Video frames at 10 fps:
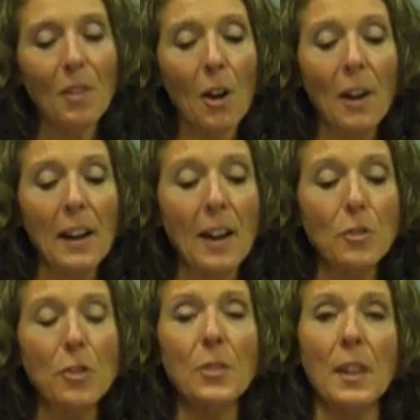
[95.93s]
All right, I have
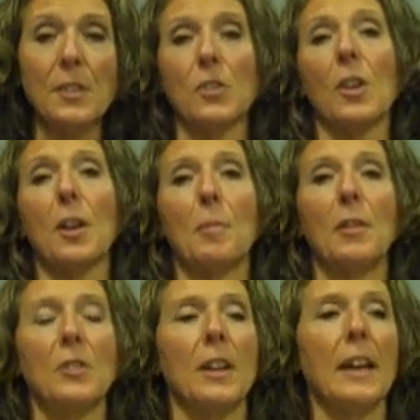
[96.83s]
two things to talk
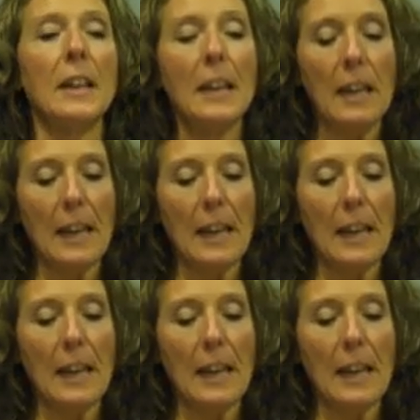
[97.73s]
about today.